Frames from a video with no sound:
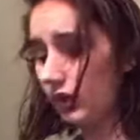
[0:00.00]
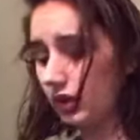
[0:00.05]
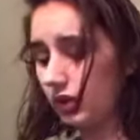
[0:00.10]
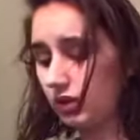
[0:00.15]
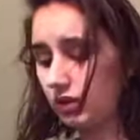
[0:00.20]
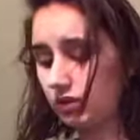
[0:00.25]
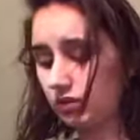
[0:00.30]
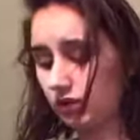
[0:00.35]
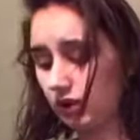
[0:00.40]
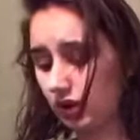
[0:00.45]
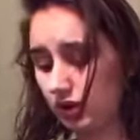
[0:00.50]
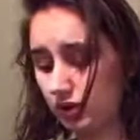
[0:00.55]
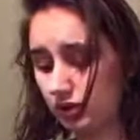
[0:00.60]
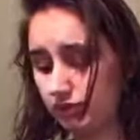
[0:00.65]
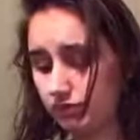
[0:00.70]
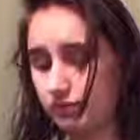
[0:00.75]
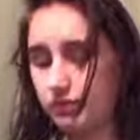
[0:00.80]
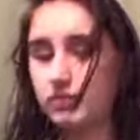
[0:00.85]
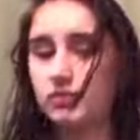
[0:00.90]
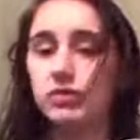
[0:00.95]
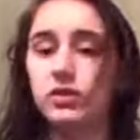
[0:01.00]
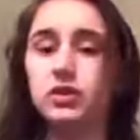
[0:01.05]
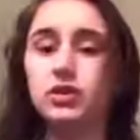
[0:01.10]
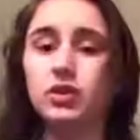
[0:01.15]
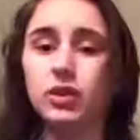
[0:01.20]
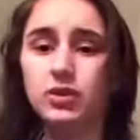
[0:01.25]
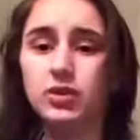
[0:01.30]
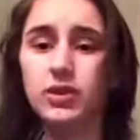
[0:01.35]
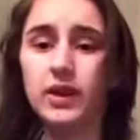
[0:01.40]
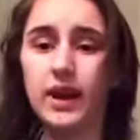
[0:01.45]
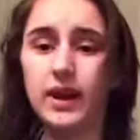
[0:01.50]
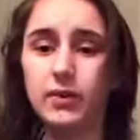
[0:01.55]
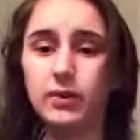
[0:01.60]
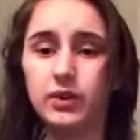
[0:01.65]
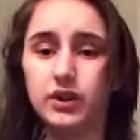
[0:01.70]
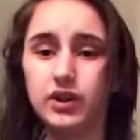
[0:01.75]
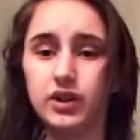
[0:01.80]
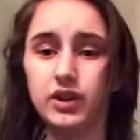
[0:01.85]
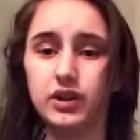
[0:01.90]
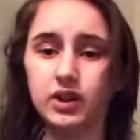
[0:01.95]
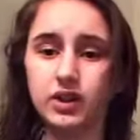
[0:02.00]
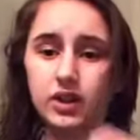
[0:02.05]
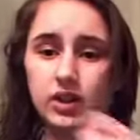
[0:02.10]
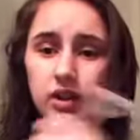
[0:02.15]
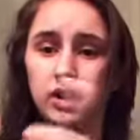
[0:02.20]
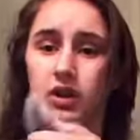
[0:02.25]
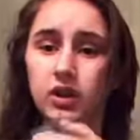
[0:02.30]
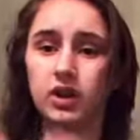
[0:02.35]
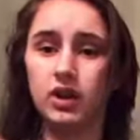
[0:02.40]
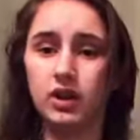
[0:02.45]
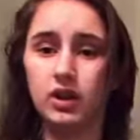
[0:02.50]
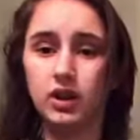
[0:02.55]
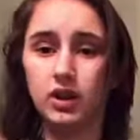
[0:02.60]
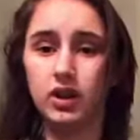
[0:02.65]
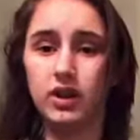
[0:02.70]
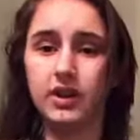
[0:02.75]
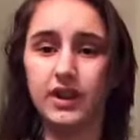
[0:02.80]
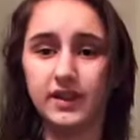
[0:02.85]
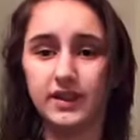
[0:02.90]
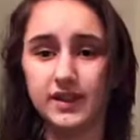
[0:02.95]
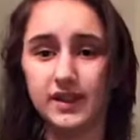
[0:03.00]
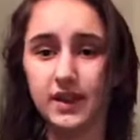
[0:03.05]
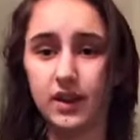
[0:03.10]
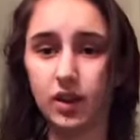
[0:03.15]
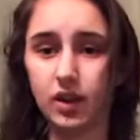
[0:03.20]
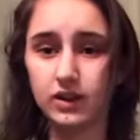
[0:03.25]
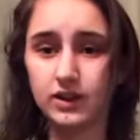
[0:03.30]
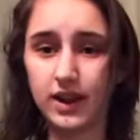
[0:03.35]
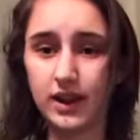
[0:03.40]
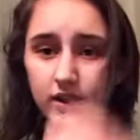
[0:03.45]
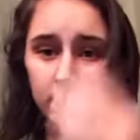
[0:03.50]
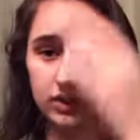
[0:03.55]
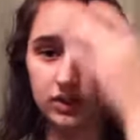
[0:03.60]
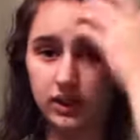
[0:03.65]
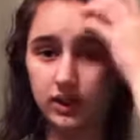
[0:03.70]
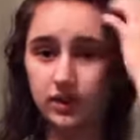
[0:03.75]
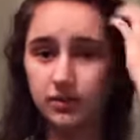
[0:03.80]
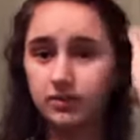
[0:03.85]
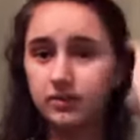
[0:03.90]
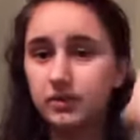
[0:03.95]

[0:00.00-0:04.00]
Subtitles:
Oh god. Don't you hate when your things get all tangled up?